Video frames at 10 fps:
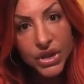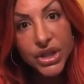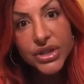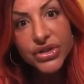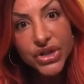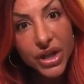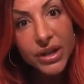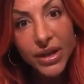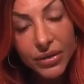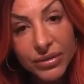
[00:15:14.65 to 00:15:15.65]
Just
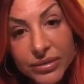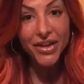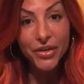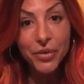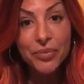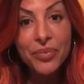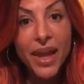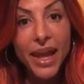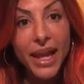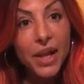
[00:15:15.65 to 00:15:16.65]
chill out. So,
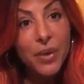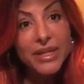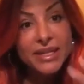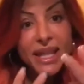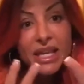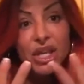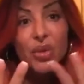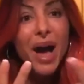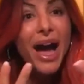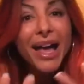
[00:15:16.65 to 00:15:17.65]
anyways, thank
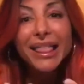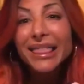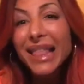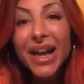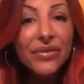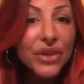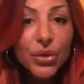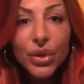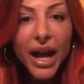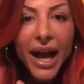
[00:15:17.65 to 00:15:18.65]
you. I love
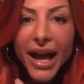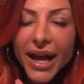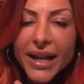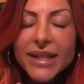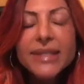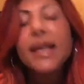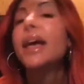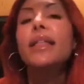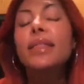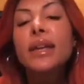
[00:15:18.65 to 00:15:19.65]
you guys.
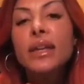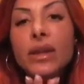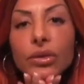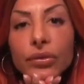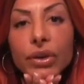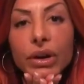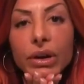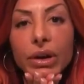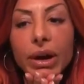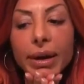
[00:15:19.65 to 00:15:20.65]
And thank you
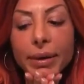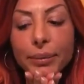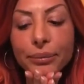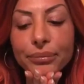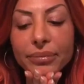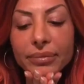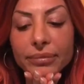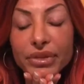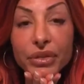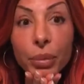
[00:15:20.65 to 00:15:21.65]
for. Um,
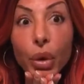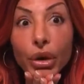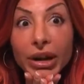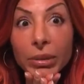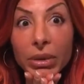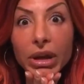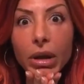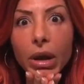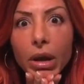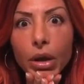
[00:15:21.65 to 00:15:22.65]
supporting me
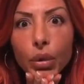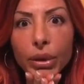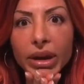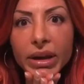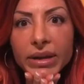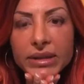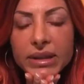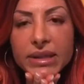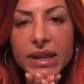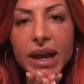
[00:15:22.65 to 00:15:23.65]
always
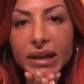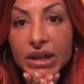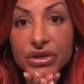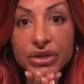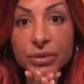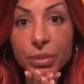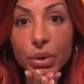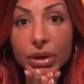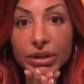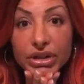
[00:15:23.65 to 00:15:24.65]
because I need your
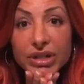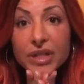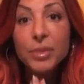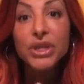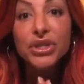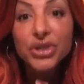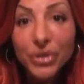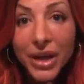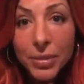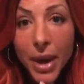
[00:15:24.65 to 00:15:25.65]
support just as much as you
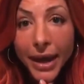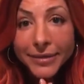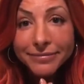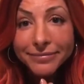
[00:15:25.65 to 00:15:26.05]
need mine.